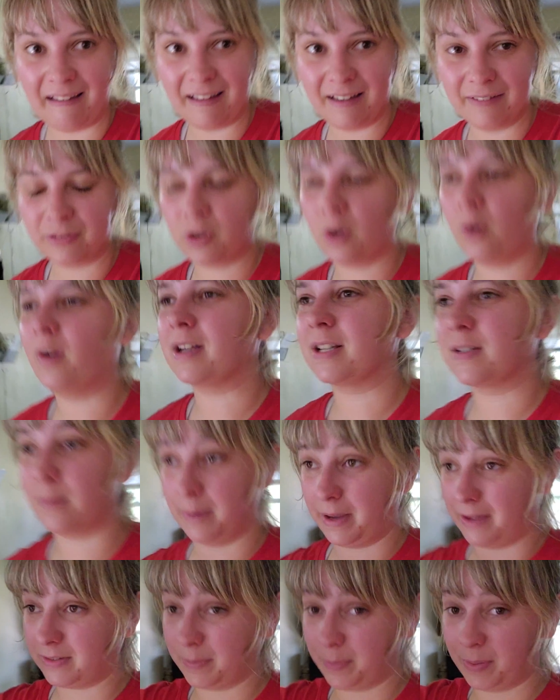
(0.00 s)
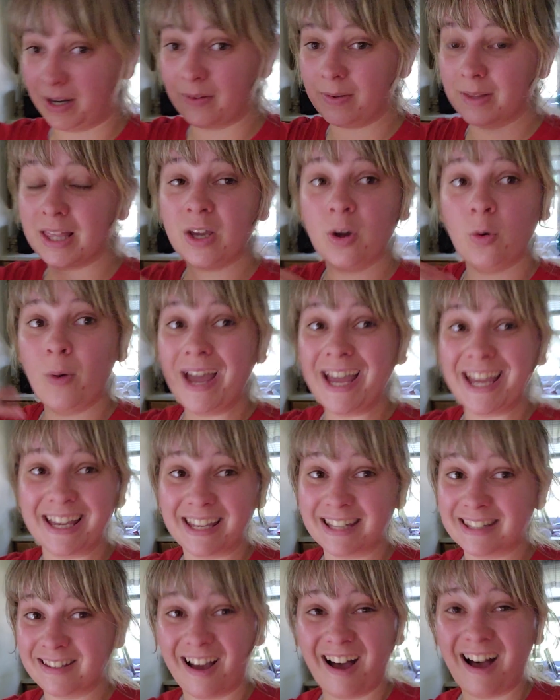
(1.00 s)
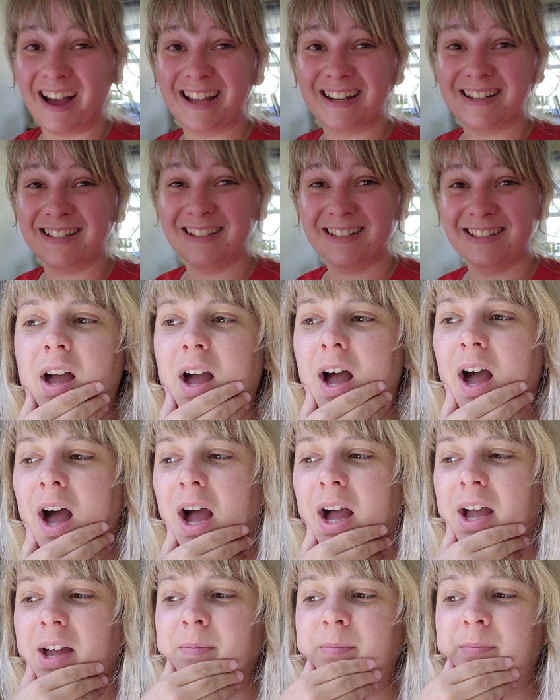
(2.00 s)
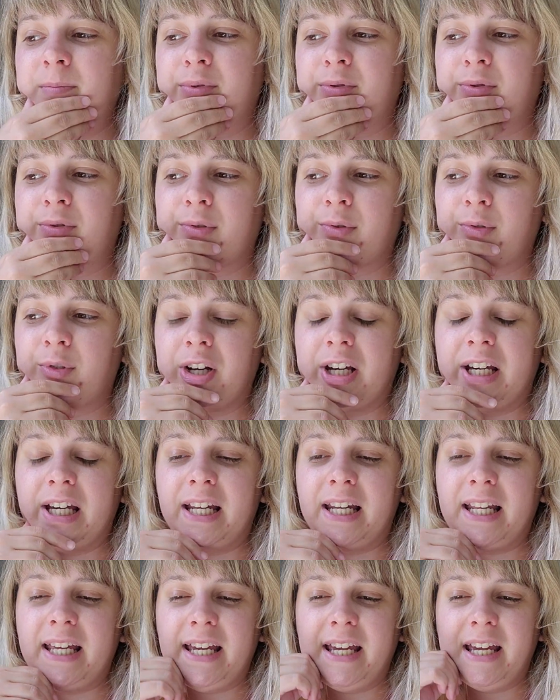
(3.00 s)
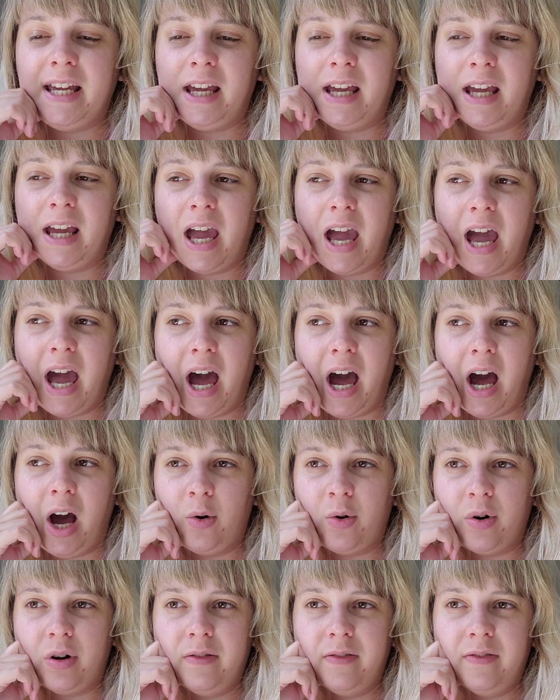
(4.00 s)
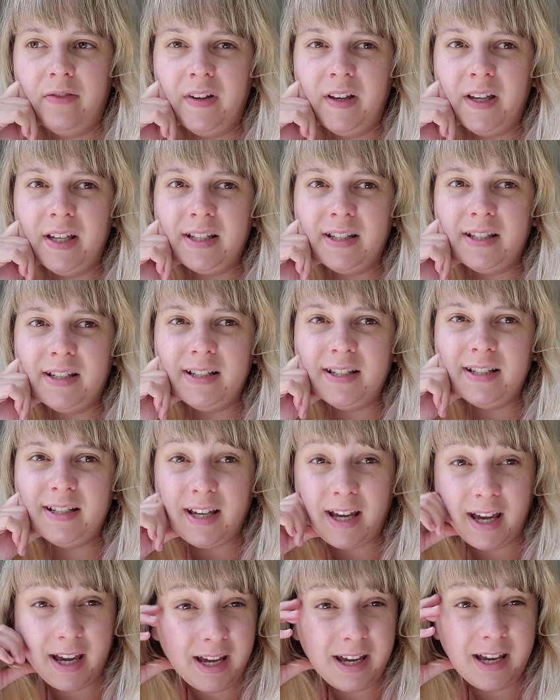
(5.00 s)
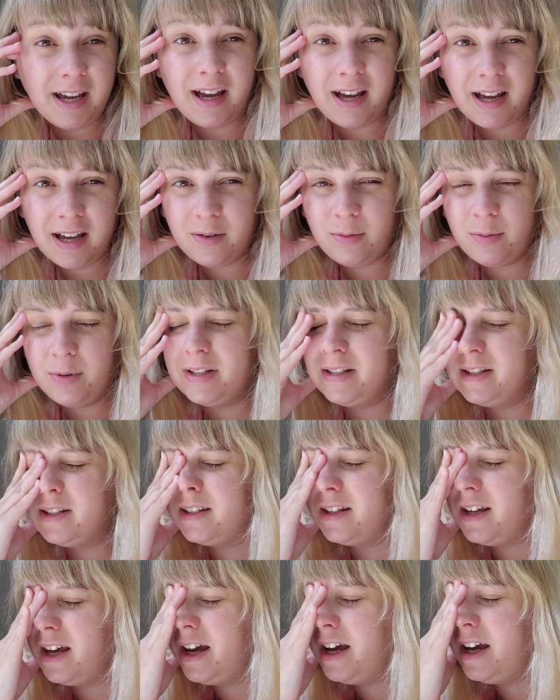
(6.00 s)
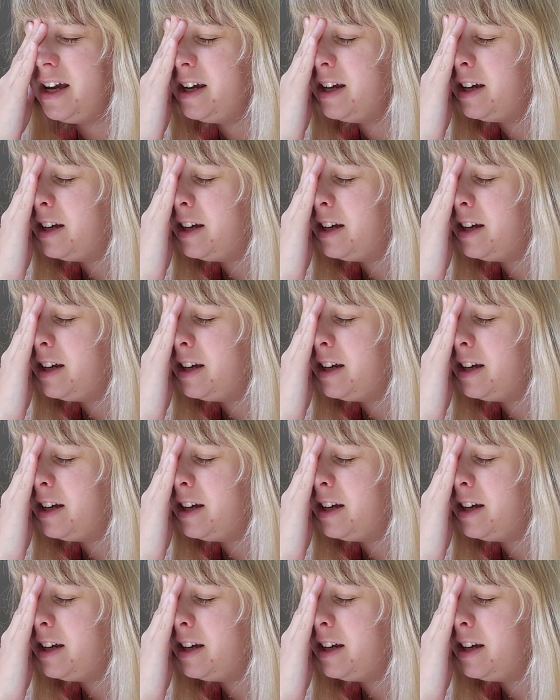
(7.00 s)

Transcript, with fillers: of course, when we have to put everything away, it gets hot. I am pretty out of it today, I would say.